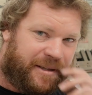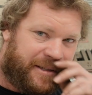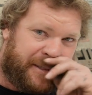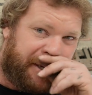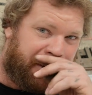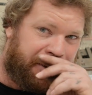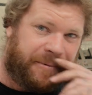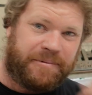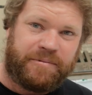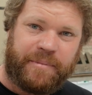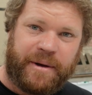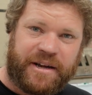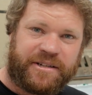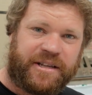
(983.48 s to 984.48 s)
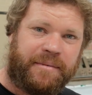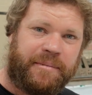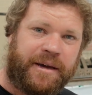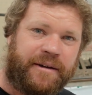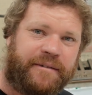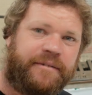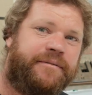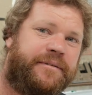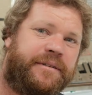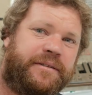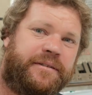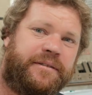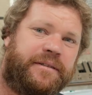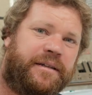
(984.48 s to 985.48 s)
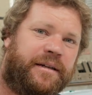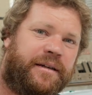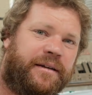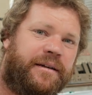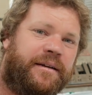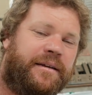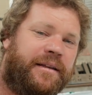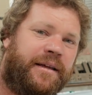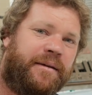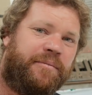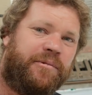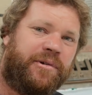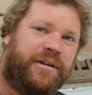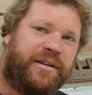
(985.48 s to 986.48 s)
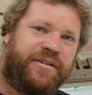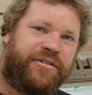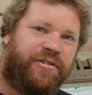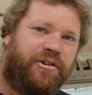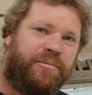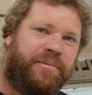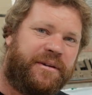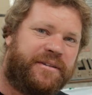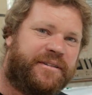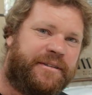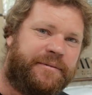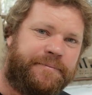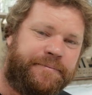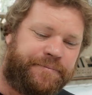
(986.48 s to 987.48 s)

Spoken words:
So we'll bash them out and then we'll get these side pieces in.